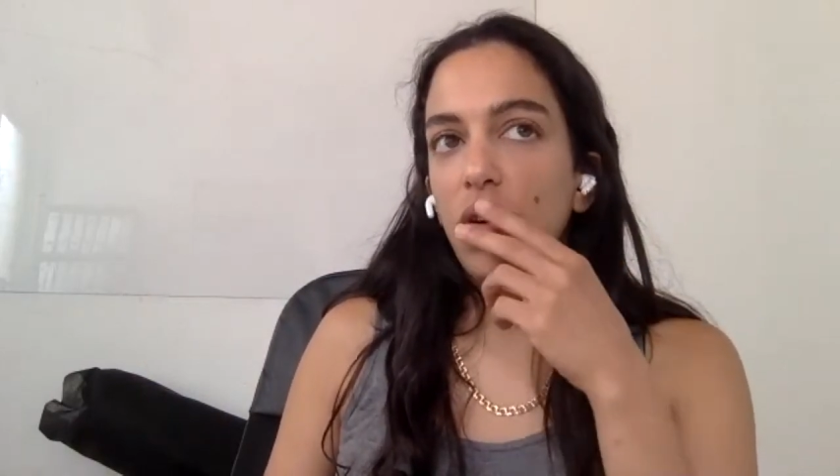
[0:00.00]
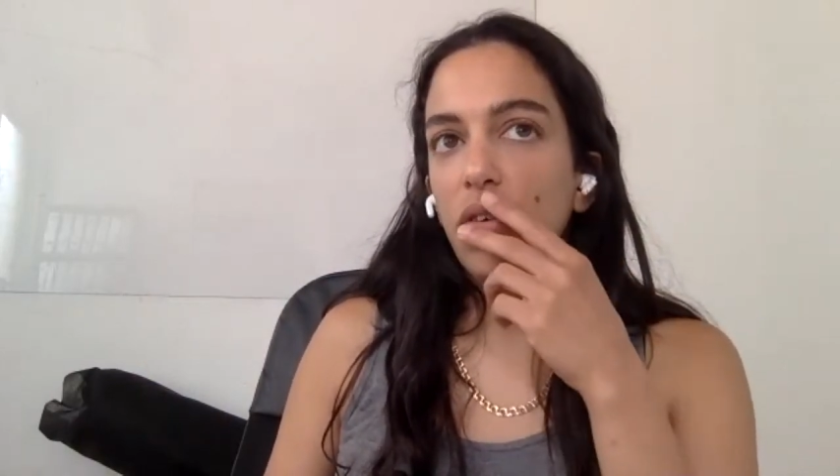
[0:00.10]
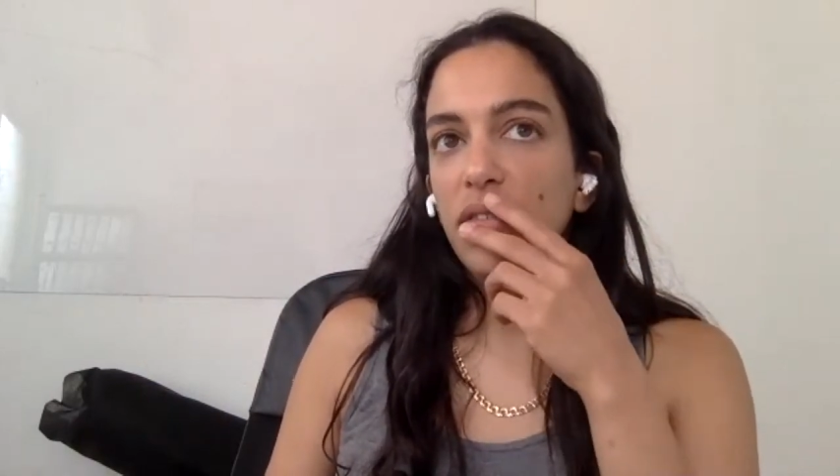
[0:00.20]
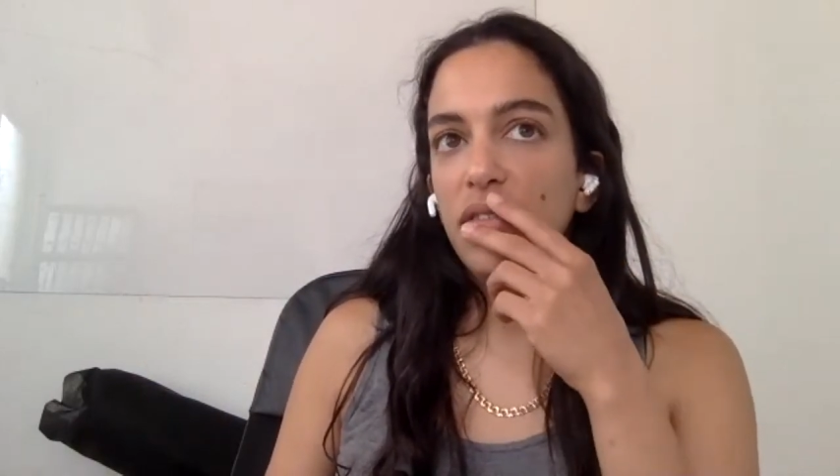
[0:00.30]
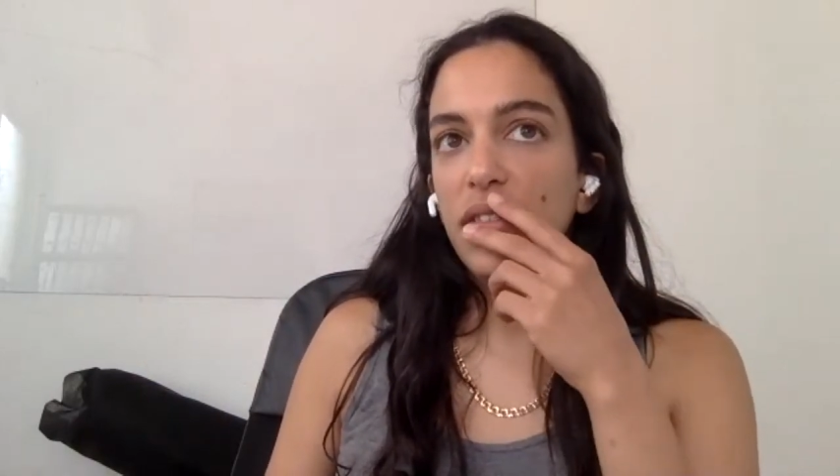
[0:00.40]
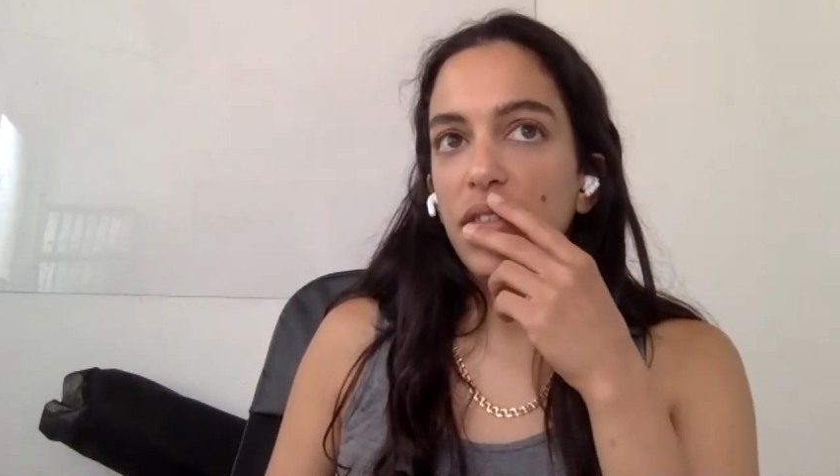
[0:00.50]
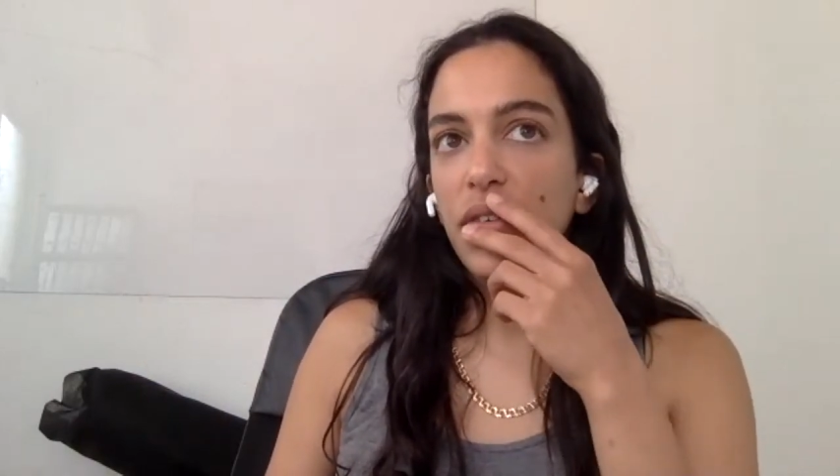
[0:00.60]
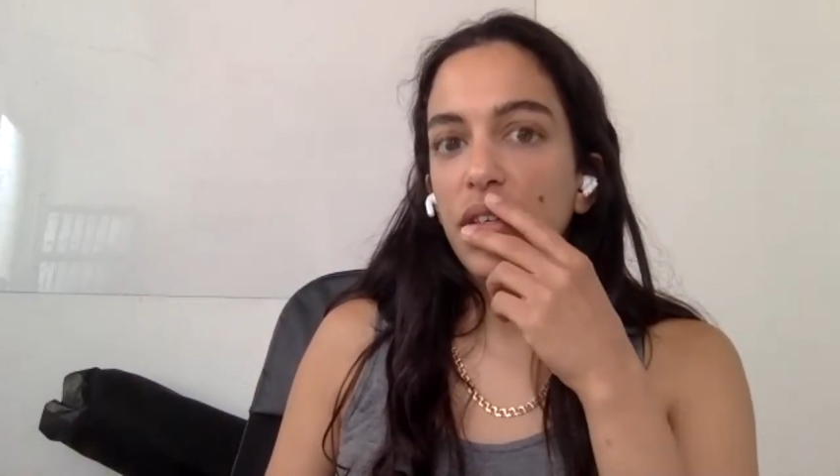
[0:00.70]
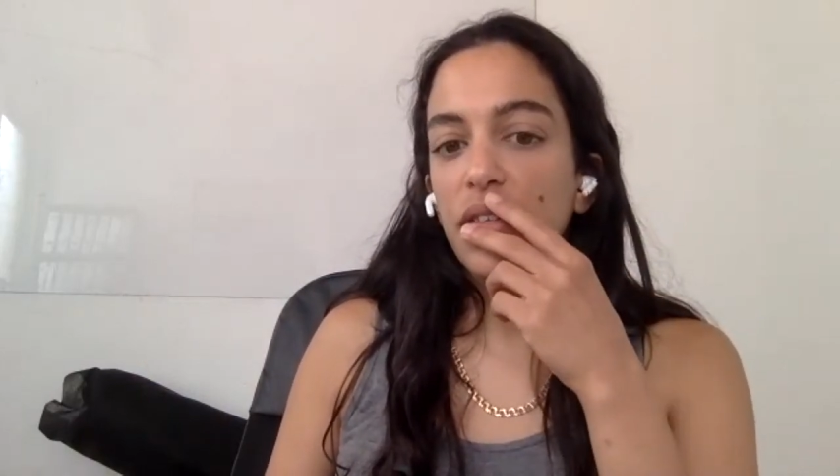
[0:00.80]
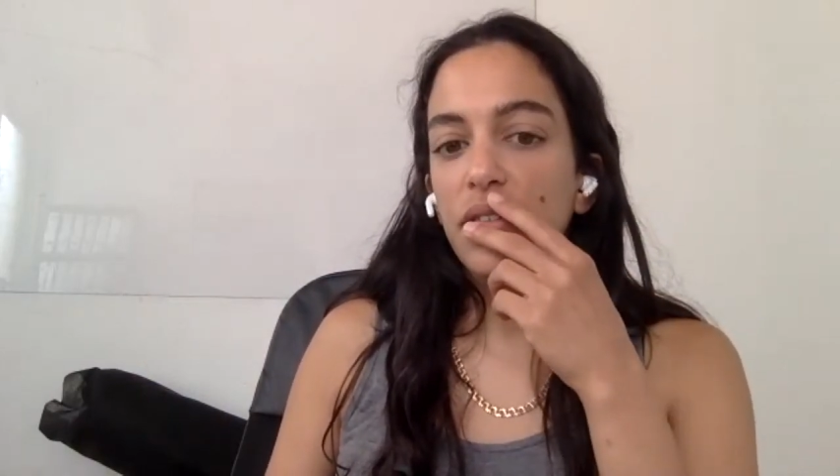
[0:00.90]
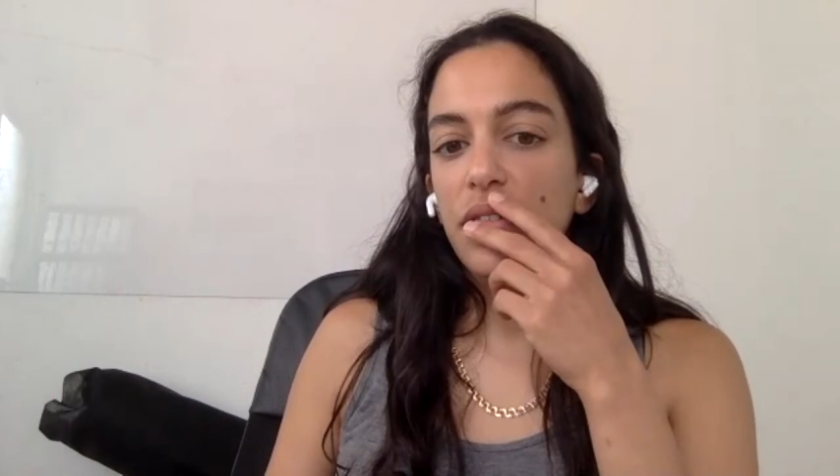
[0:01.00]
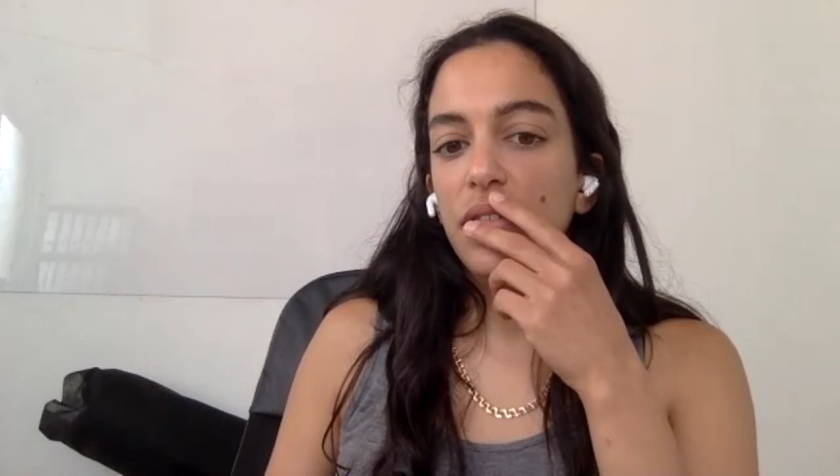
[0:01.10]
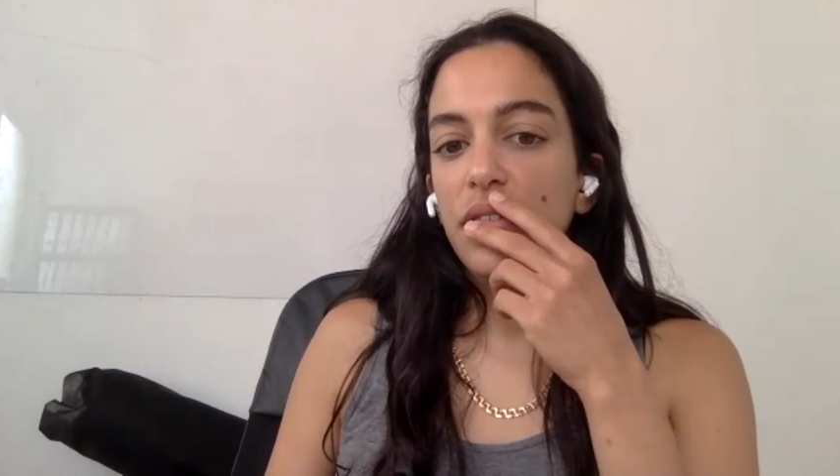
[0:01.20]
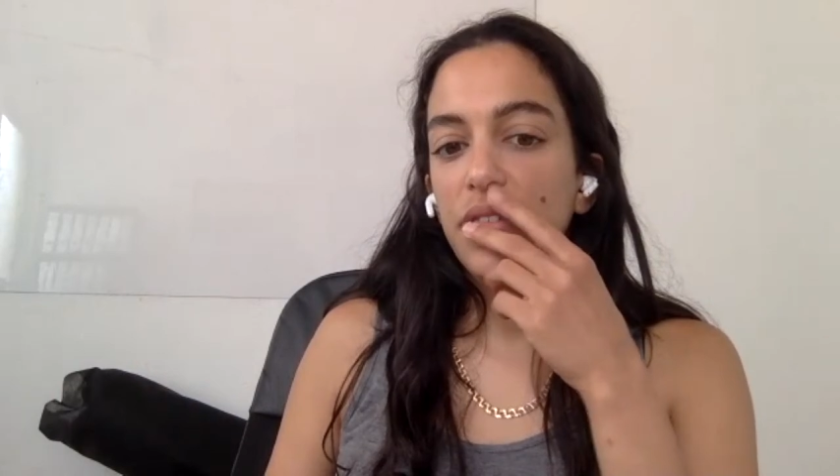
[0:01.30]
songs, and you can,